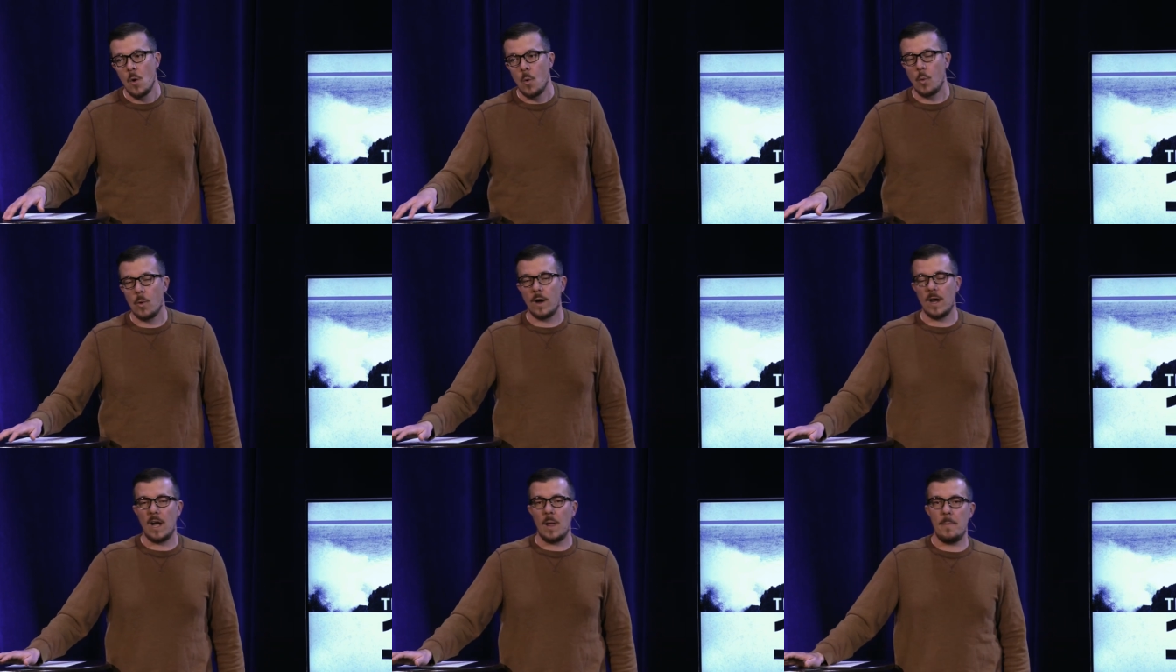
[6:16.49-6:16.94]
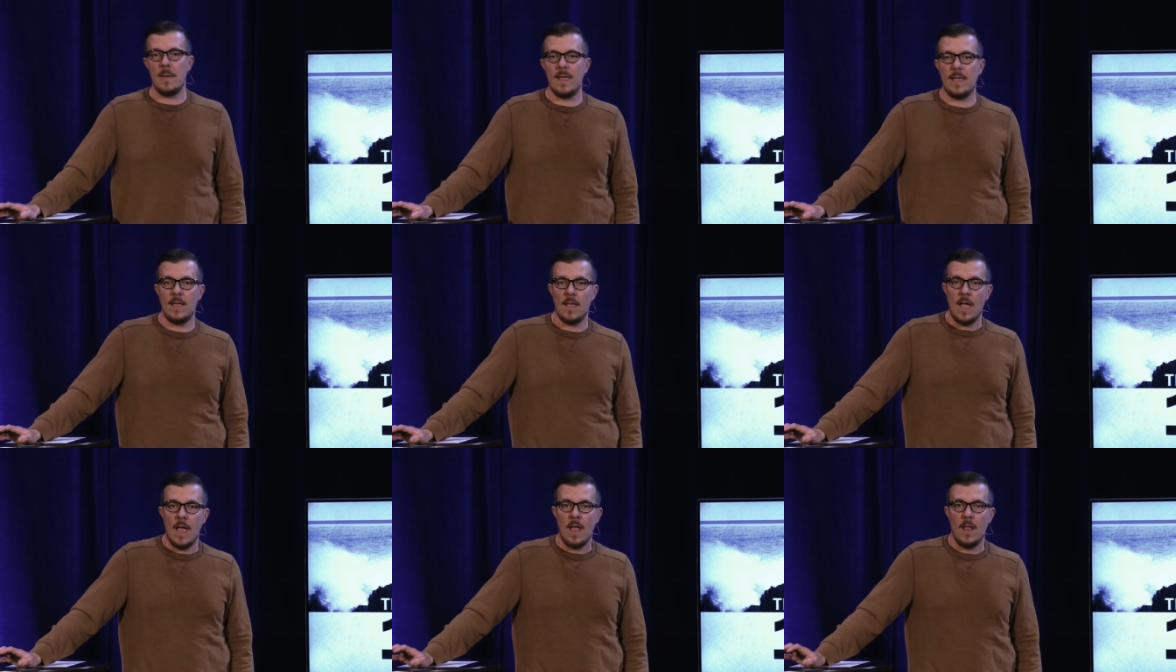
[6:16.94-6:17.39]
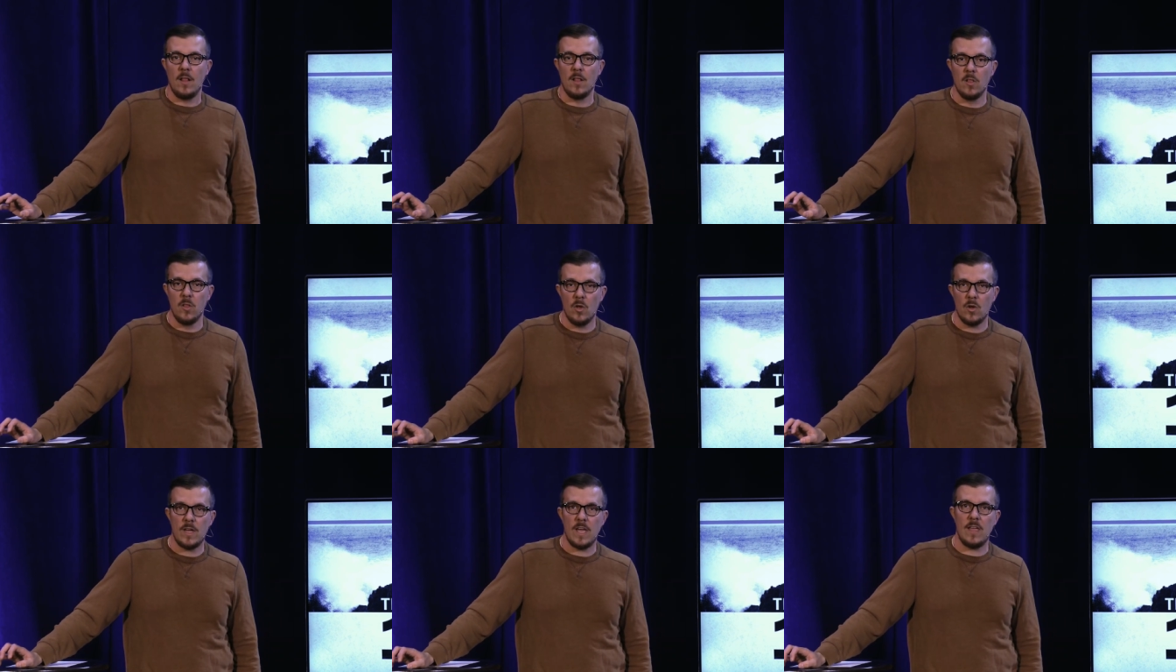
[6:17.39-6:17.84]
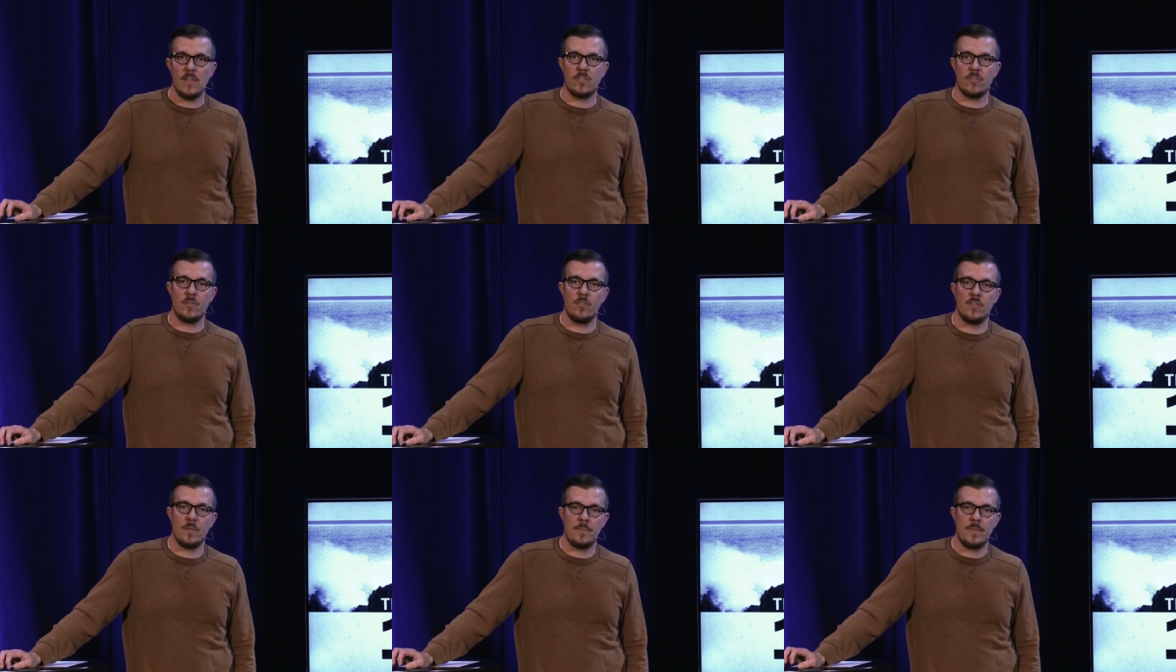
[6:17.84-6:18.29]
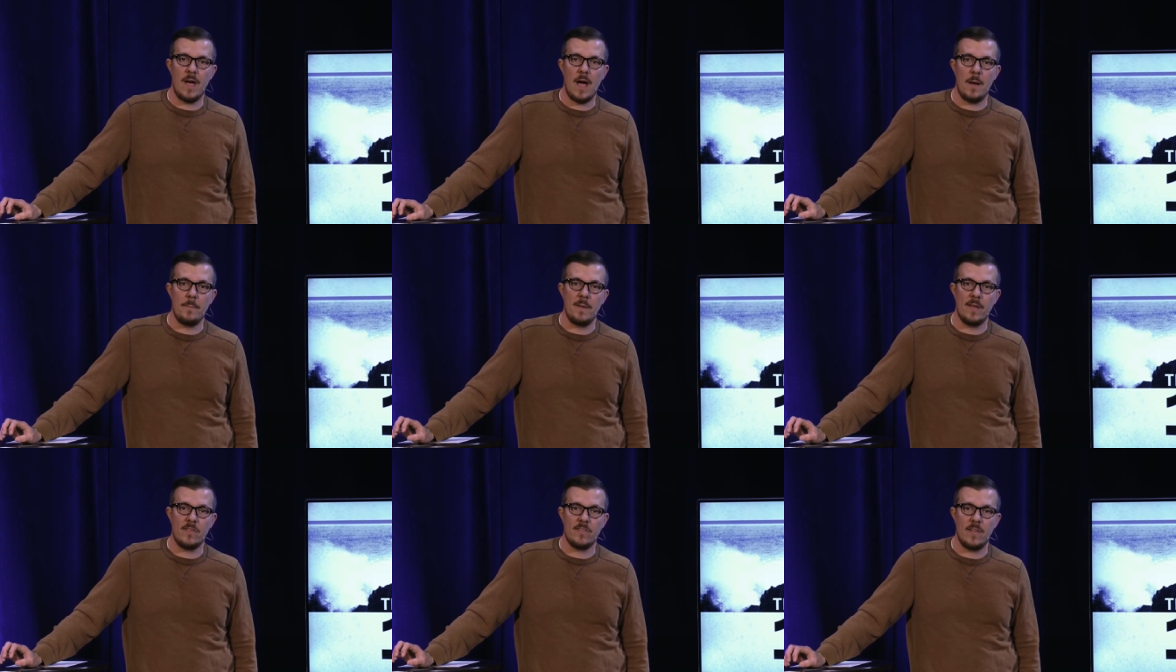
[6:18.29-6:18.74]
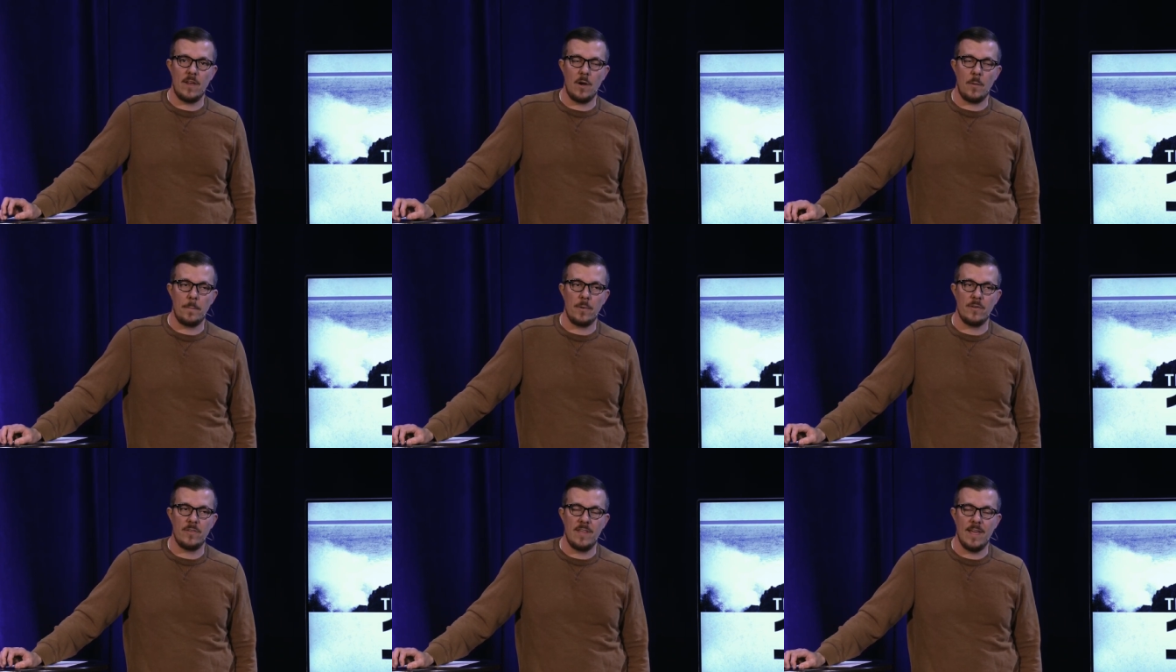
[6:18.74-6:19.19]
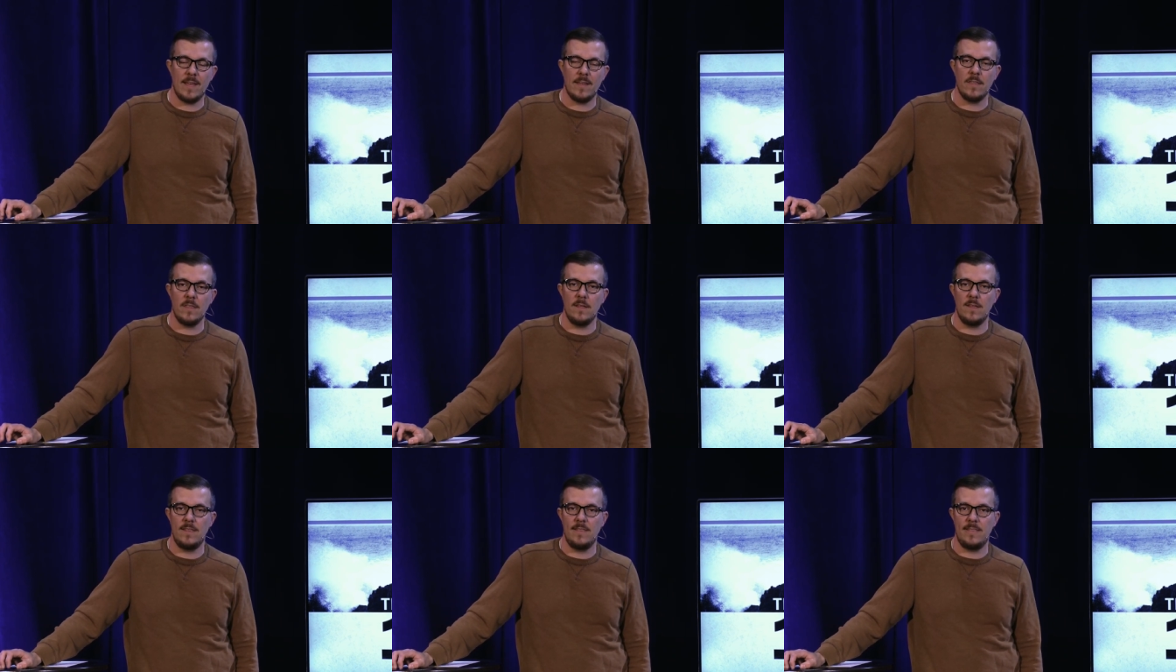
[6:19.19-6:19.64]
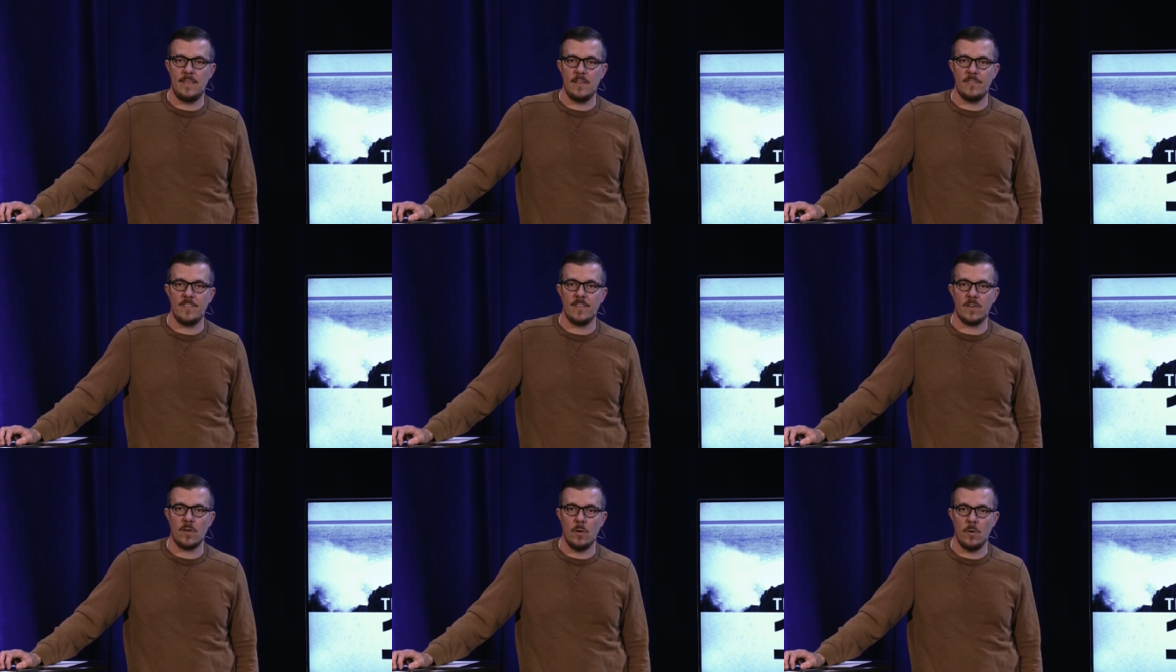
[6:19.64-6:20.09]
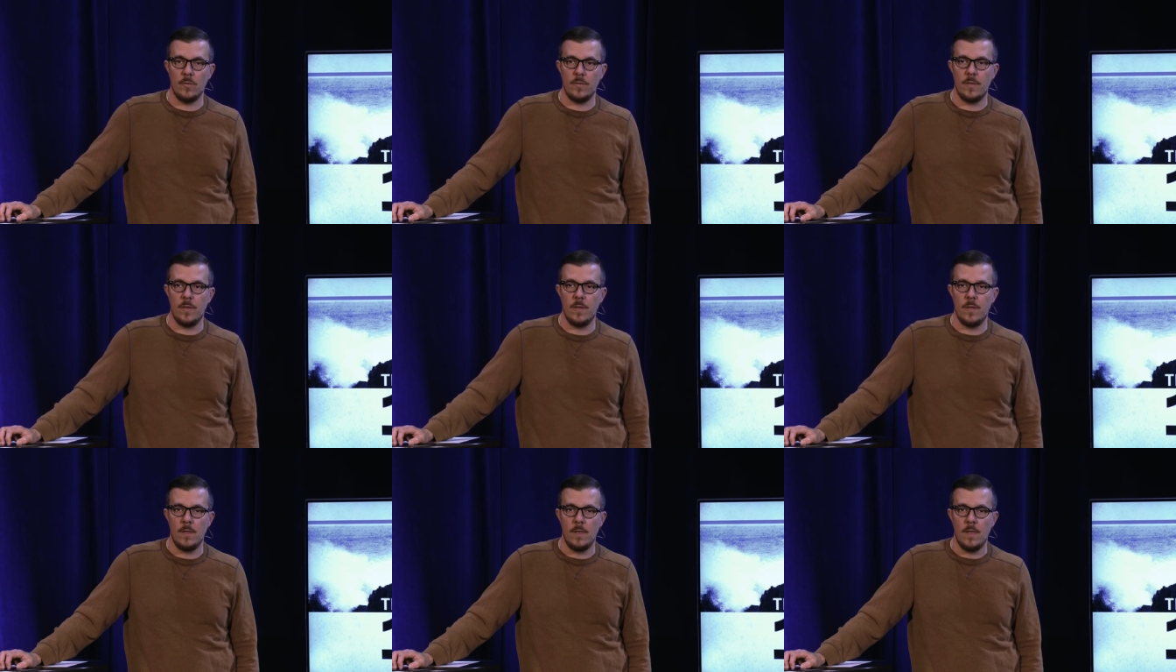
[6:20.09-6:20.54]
we're going to be looking through some topics that are particularly difficult